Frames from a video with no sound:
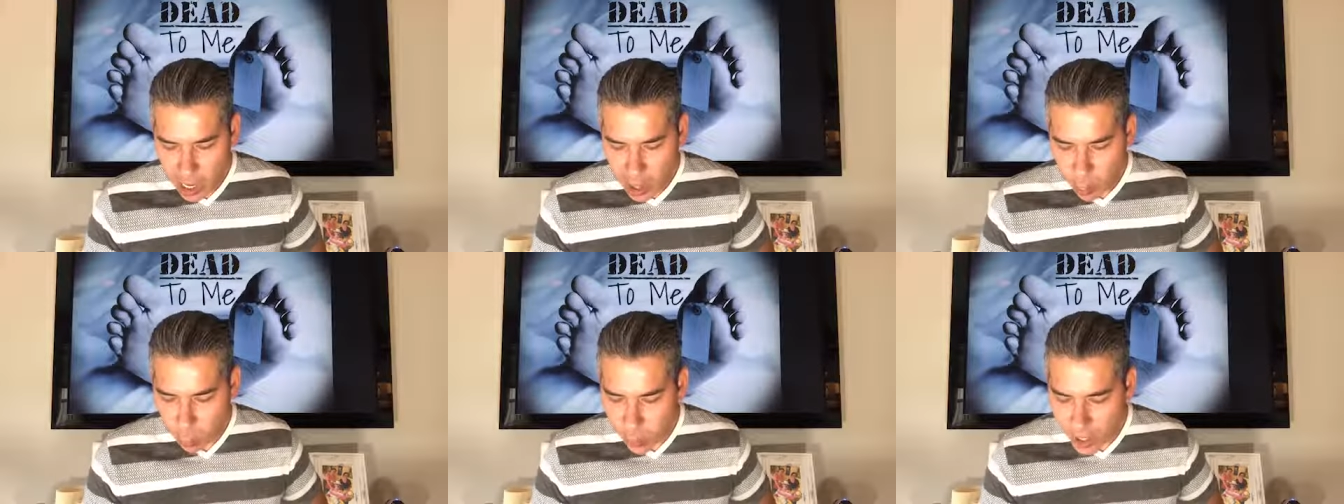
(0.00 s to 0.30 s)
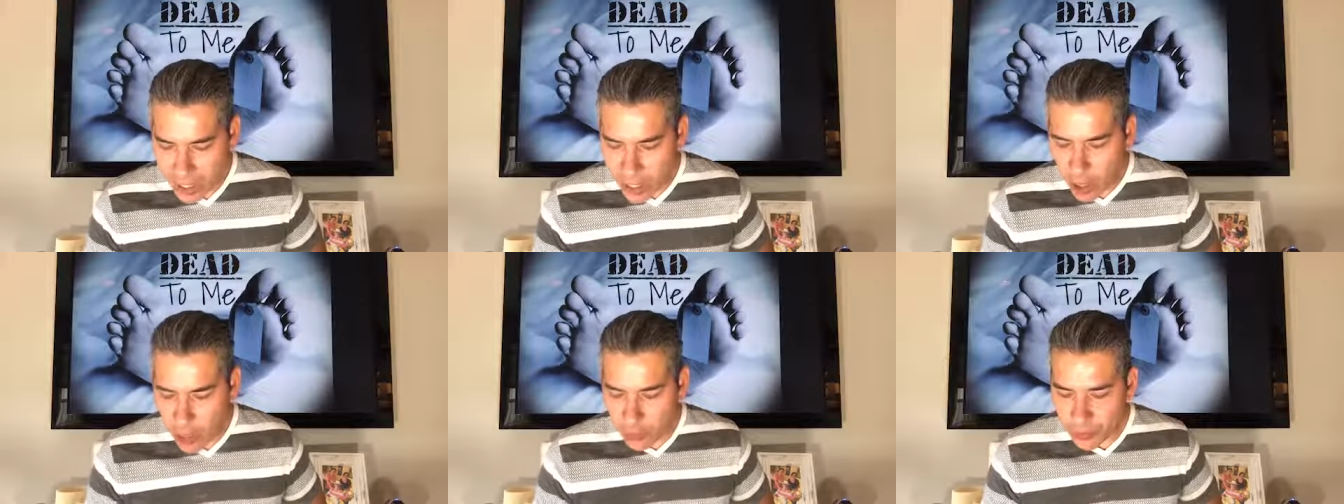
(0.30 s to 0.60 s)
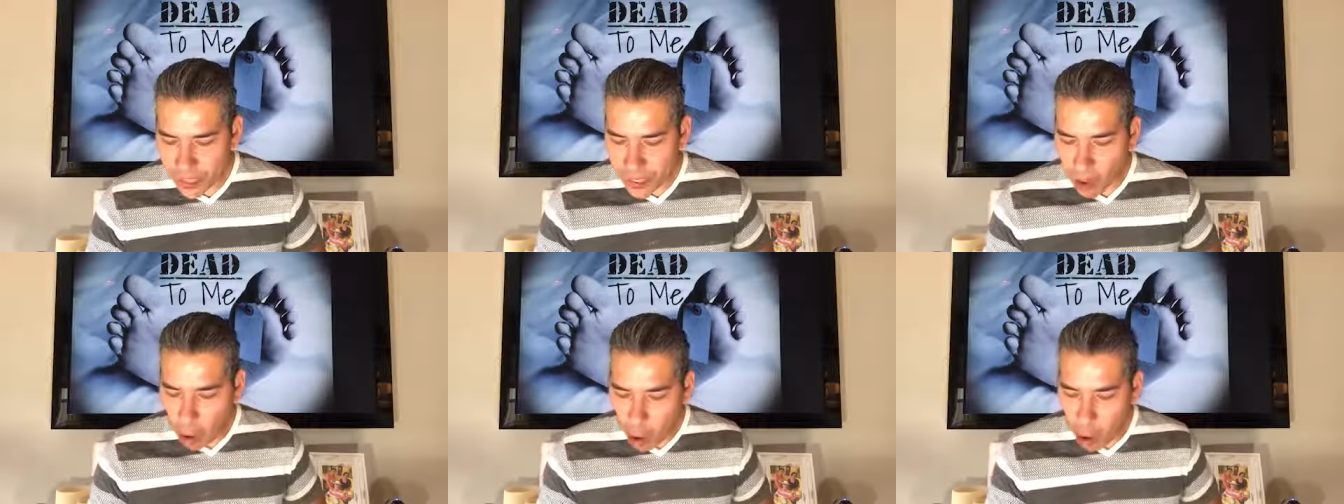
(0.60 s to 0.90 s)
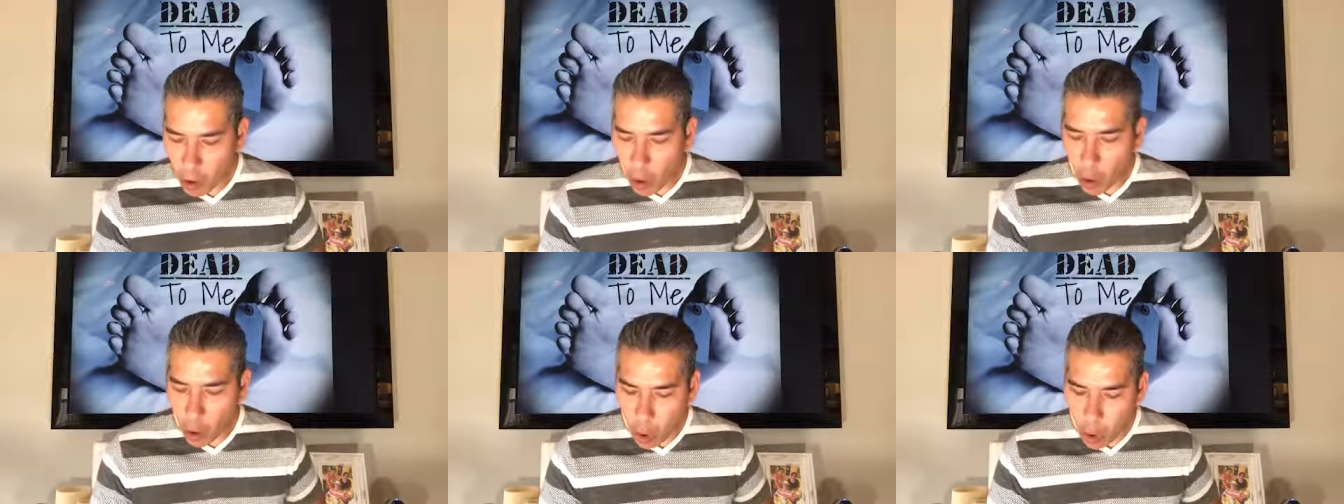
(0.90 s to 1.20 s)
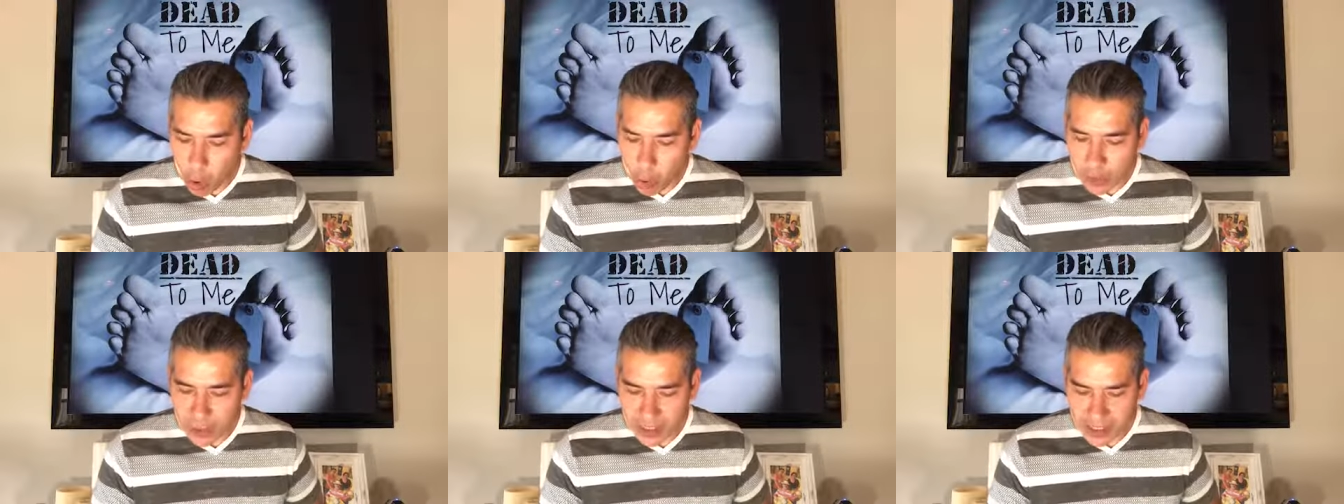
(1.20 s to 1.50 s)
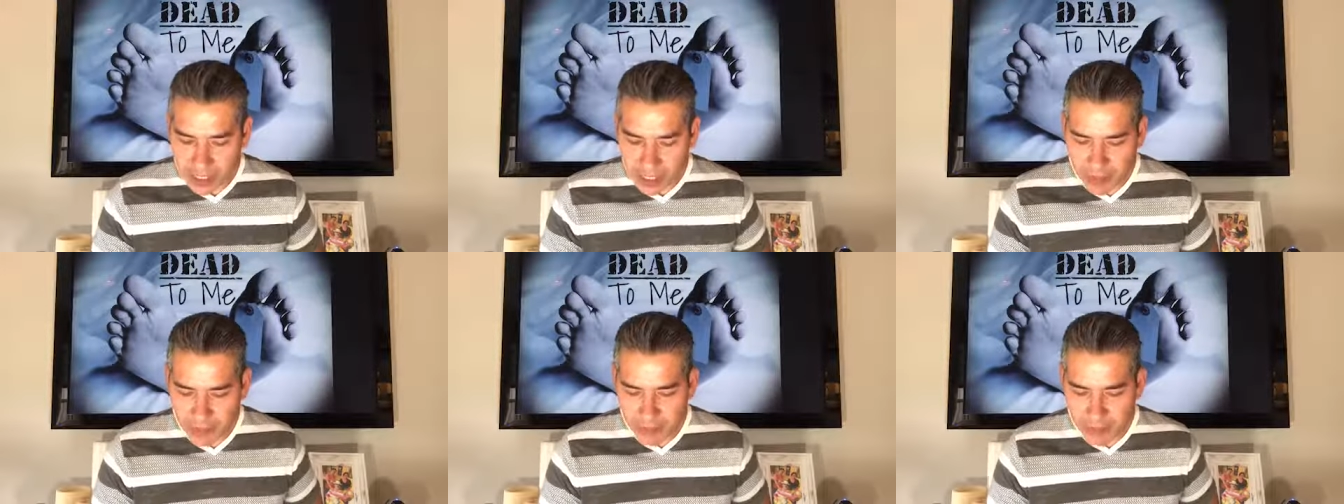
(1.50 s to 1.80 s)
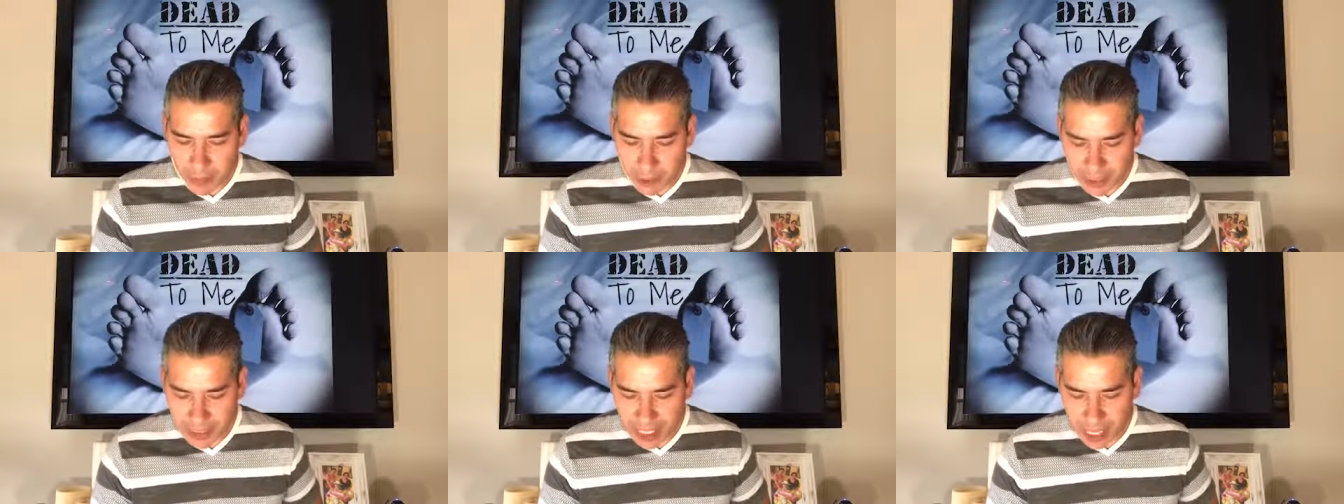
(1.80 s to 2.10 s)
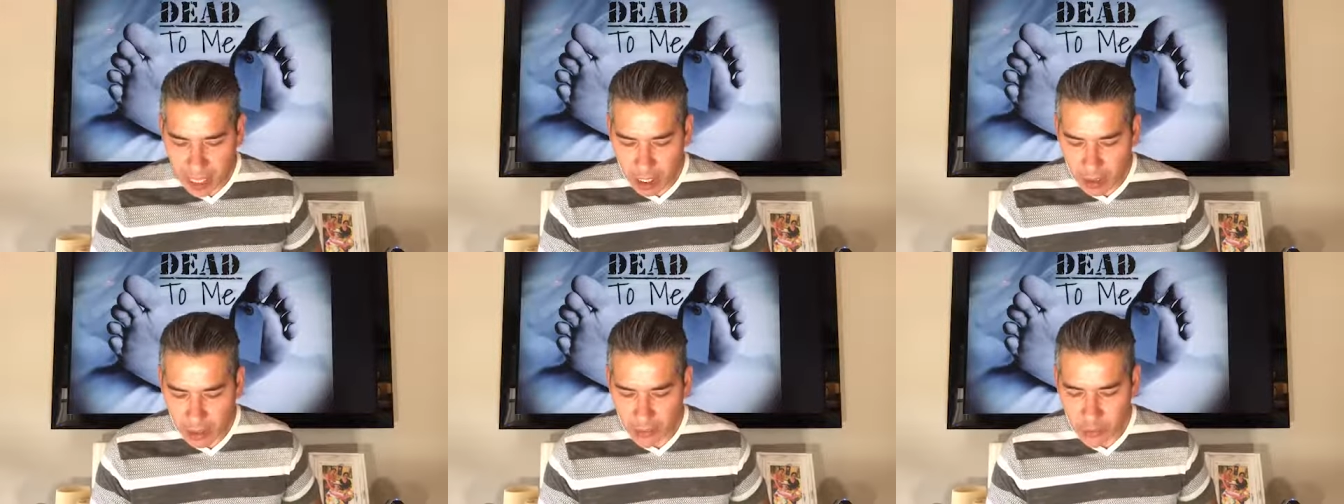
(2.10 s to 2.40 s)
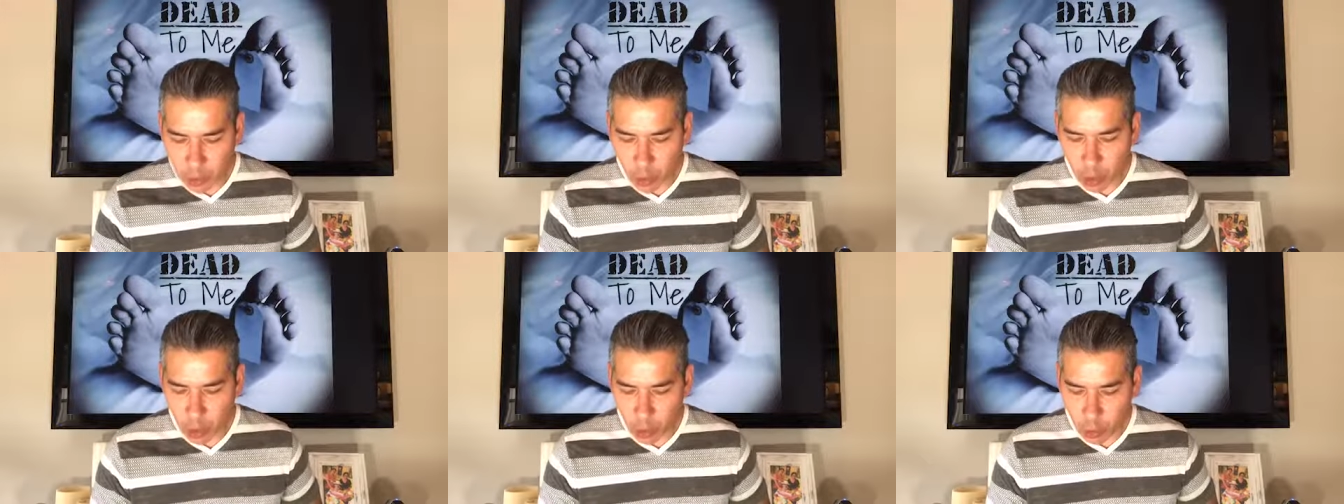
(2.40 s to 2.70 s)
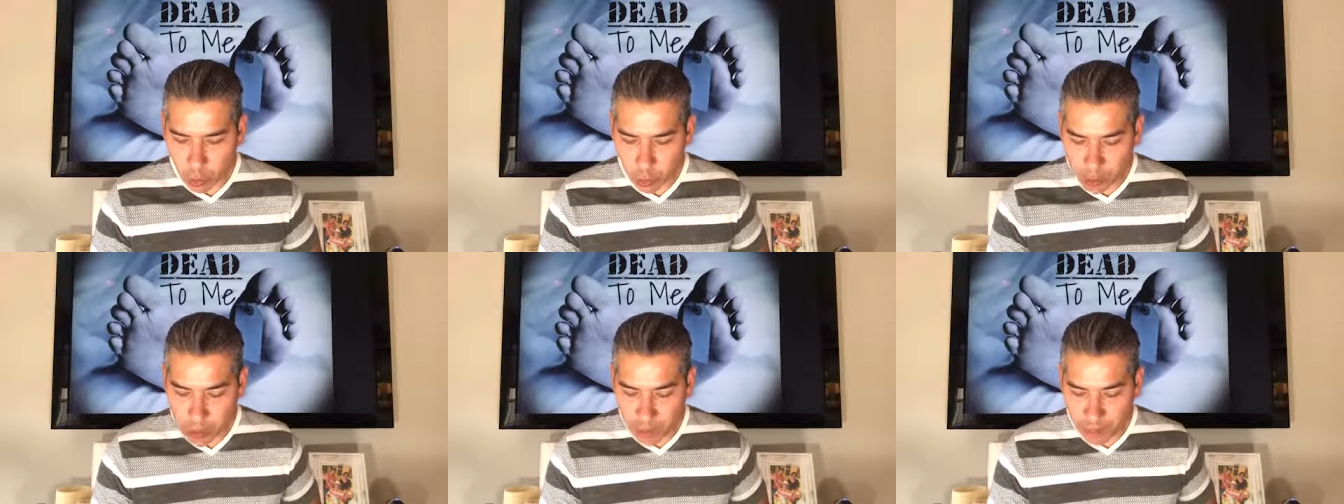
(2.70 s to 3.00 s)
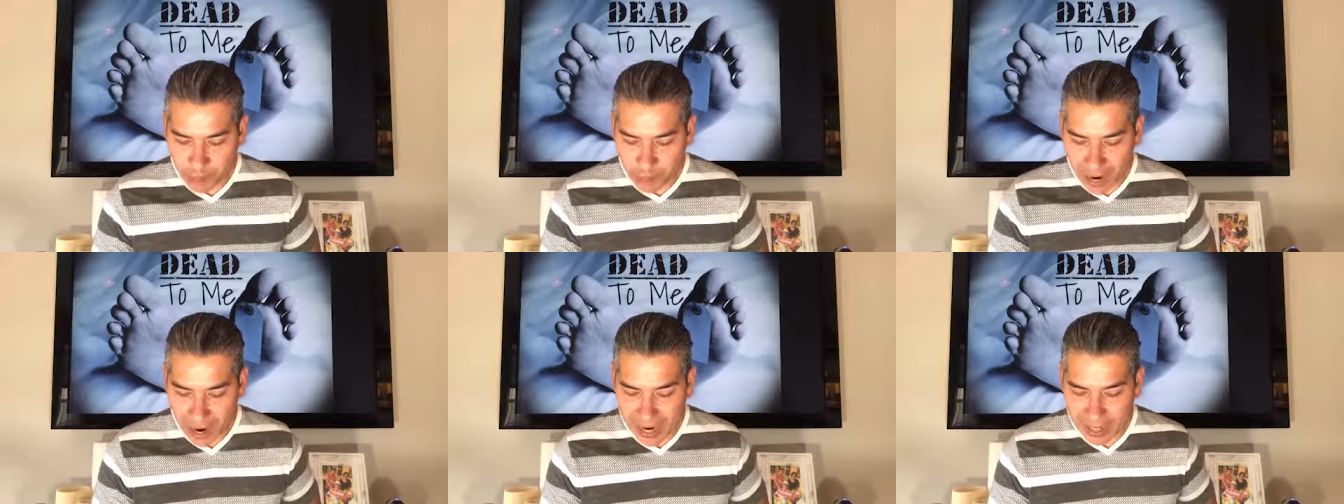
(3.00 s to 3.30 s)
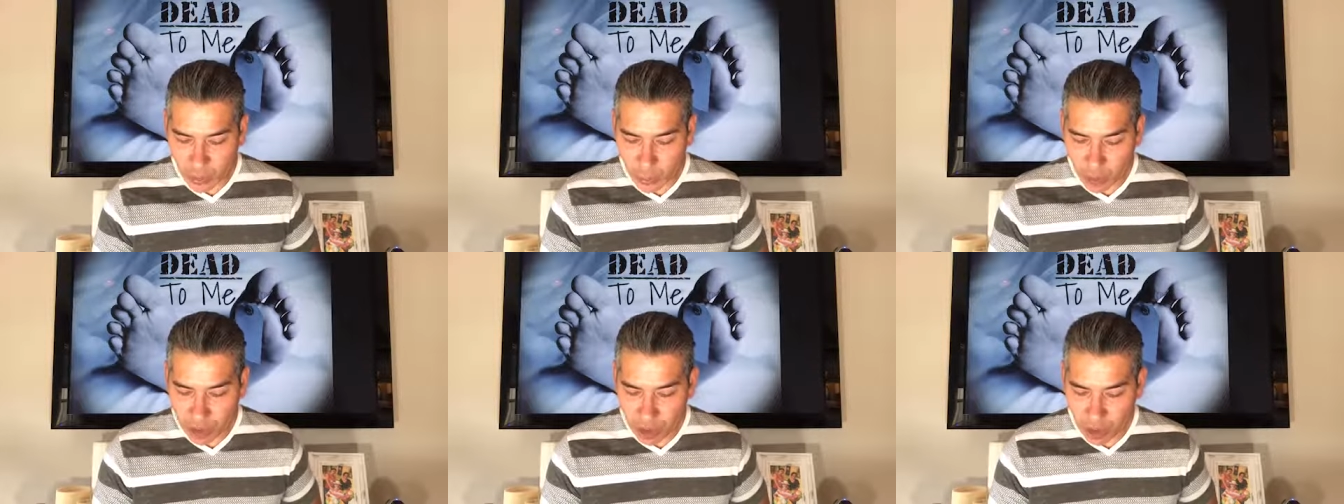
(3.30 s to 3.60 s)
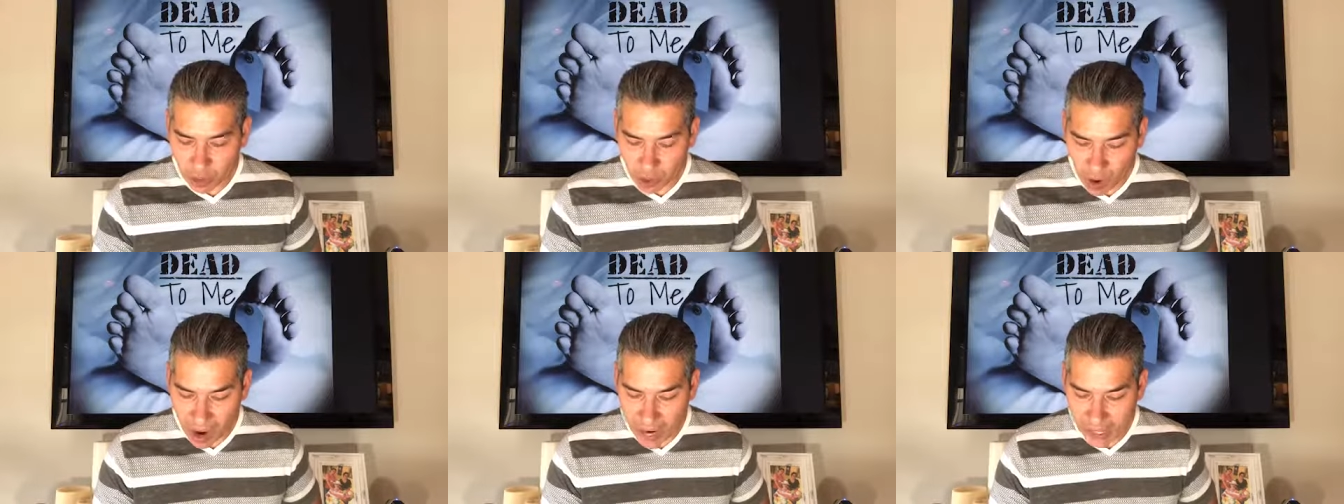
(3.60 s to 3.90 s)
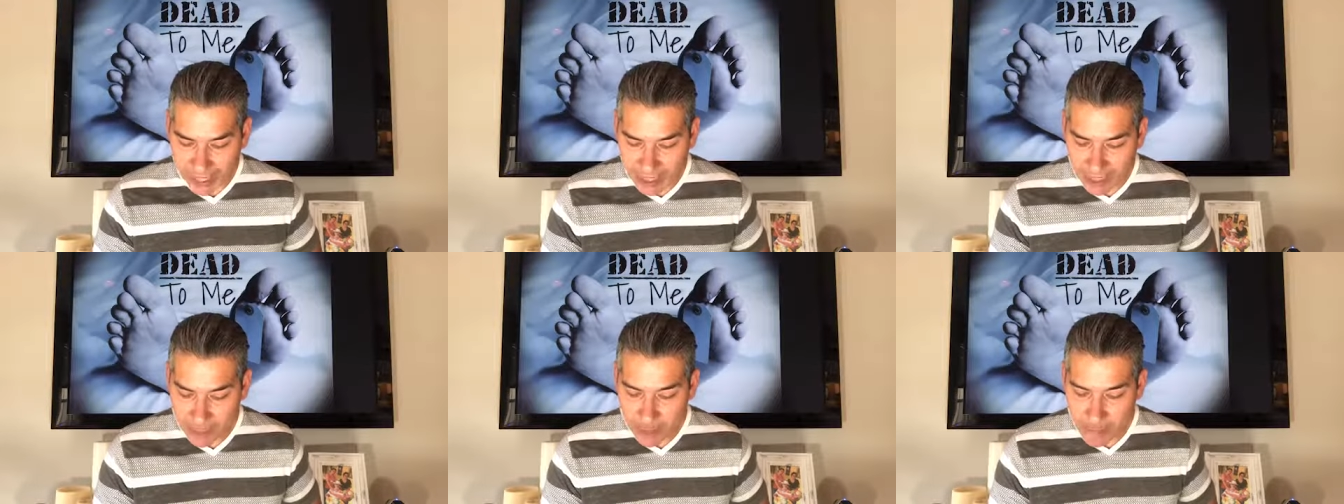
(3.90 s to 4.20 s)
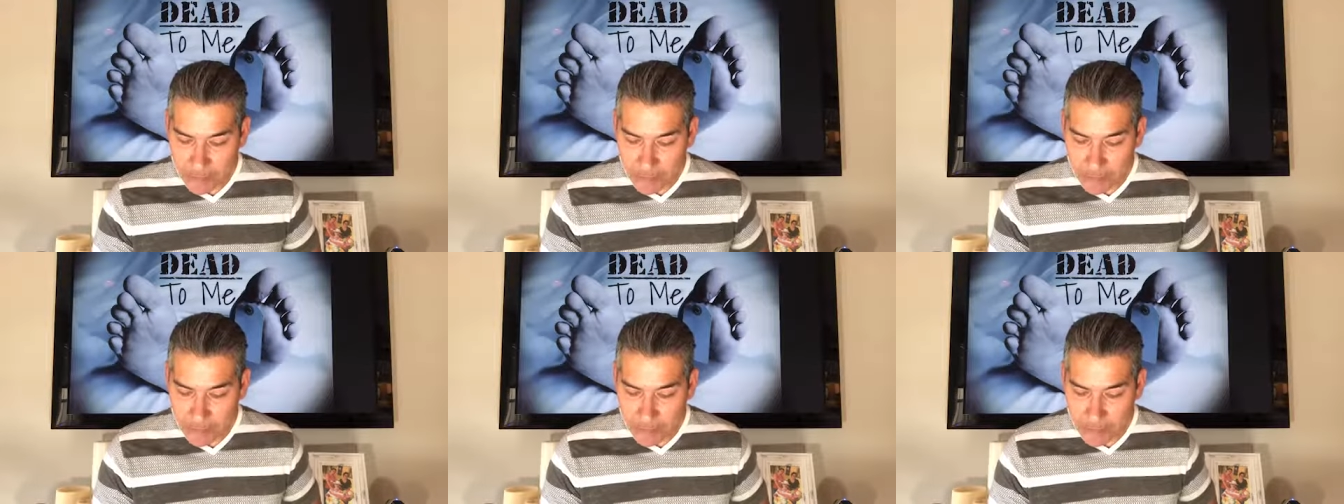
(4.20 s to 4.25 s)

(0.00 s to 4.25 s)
We know that our old sinful selves were crucified with Christ